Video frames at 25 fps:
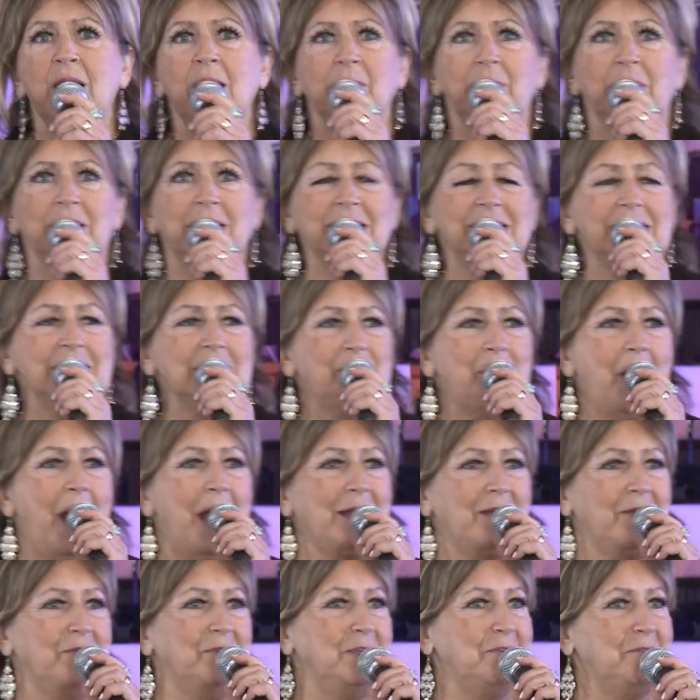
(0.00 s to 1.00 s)
But this is
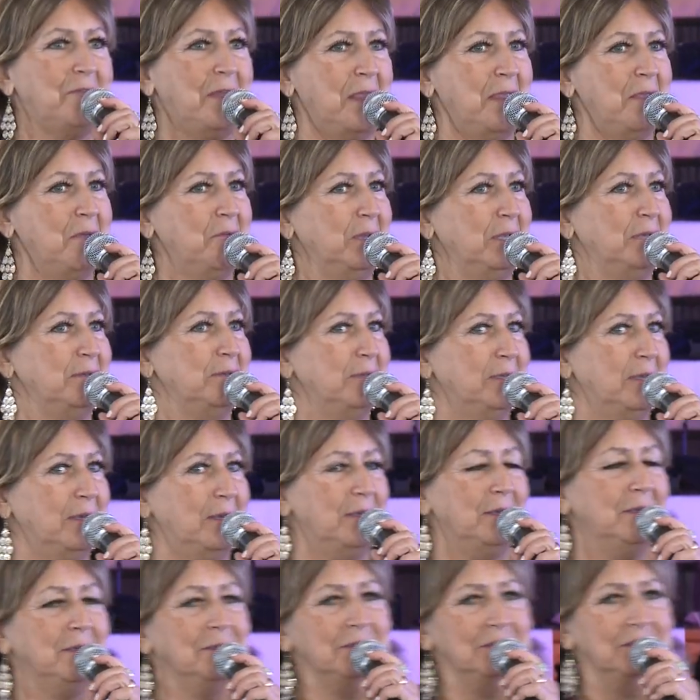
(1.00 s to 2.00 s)
back in the day
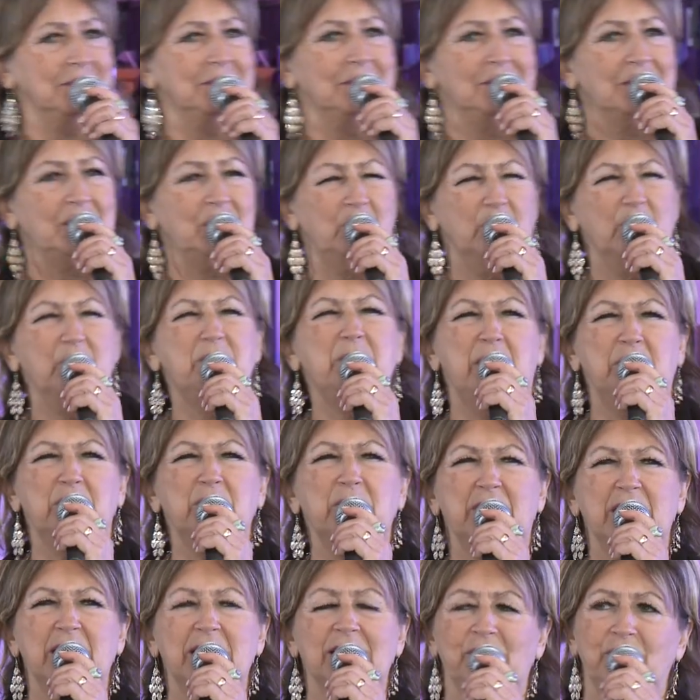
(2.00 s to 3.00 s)
when you remember
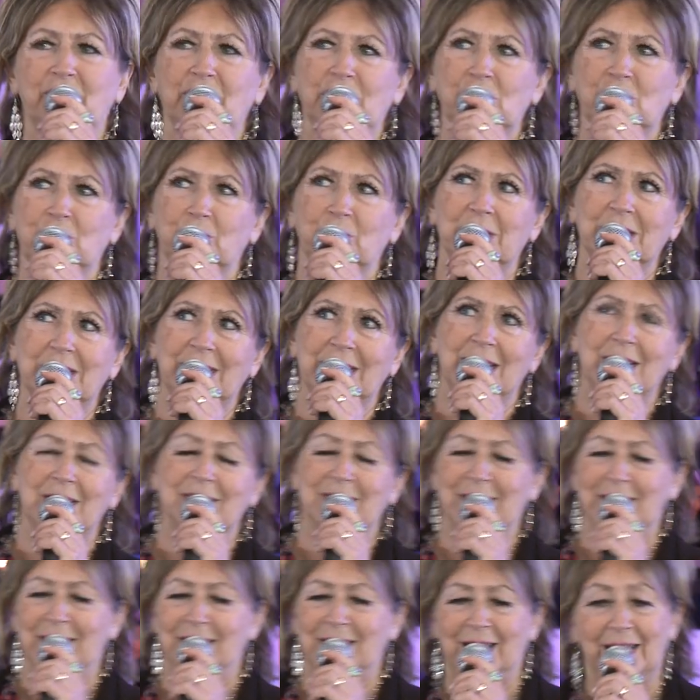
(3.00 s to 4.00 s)
these visuals that,
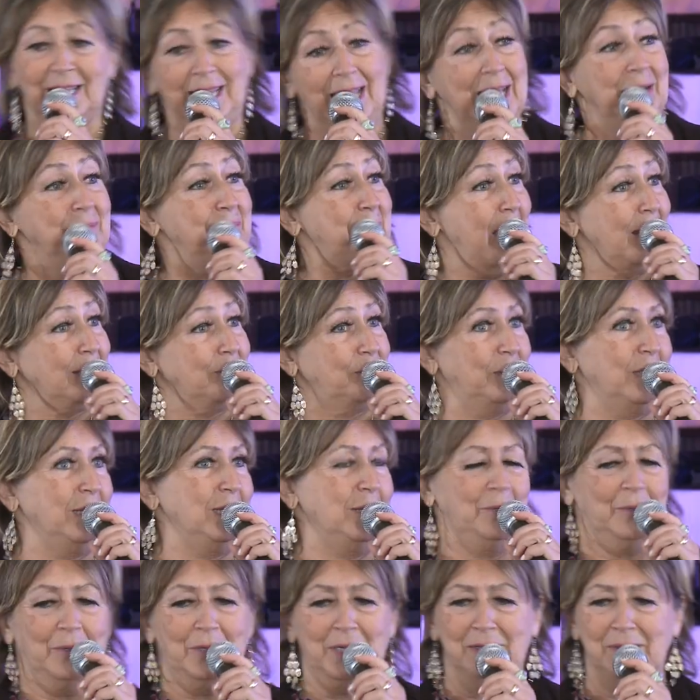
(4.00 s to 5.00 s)
again, Mac Beattie
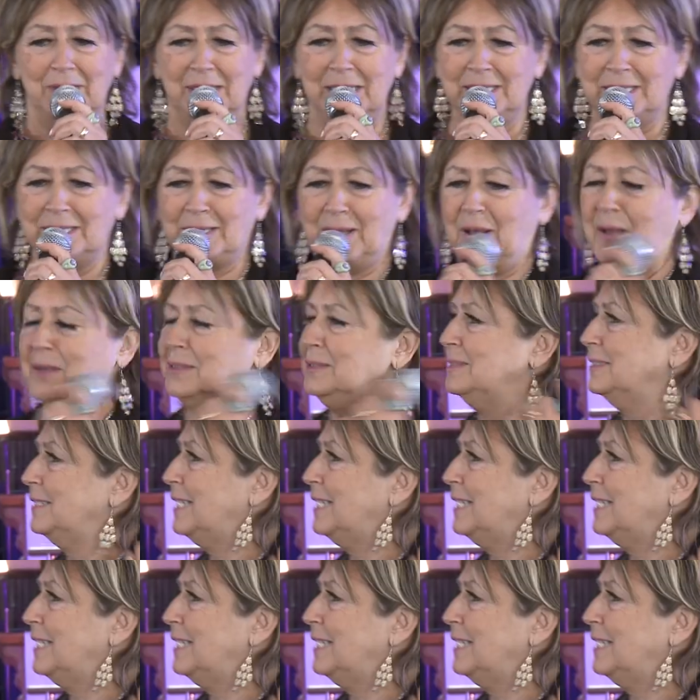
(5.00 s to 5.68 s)
put in this song.